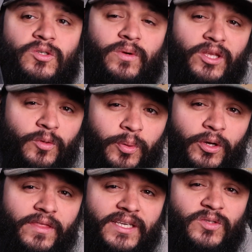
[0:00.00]
So when you
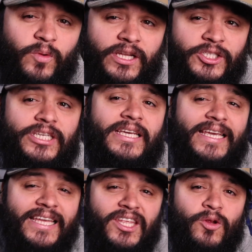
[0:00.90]
put this wedgie
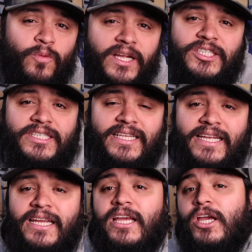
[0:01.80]
in your wedgie
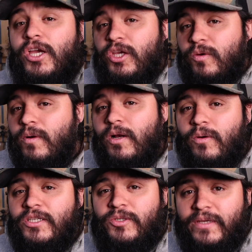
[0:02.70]
sled, you are
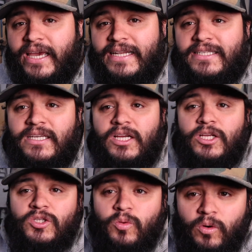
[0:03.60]
going to get
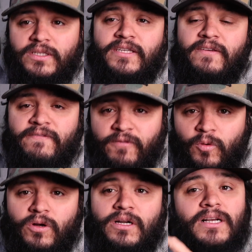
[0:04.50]

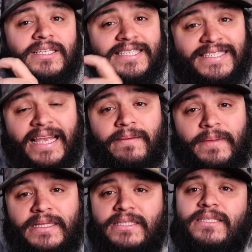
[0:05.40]
24
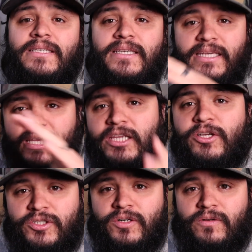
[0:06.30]
segments in
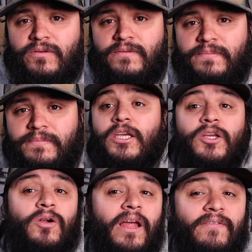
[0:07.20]
your circle. You
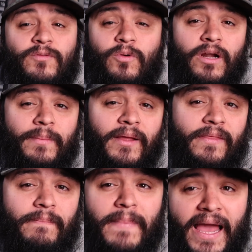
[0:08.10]
don't have to worry about
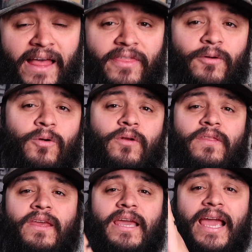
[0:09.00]
the math or
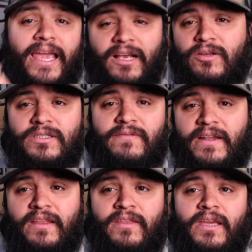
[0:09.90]
the angles of
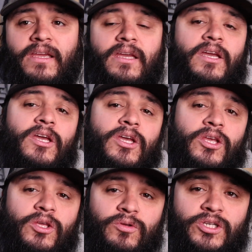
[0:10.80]
anything.
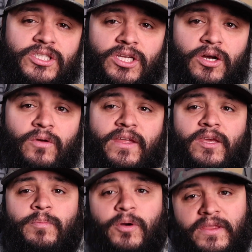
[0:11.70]
You just know that
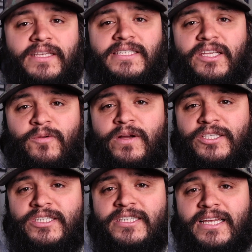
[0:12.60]
you put this in your
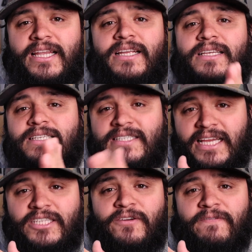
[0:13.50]
wedgie sled,
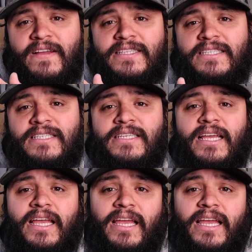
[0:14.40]
set your fences,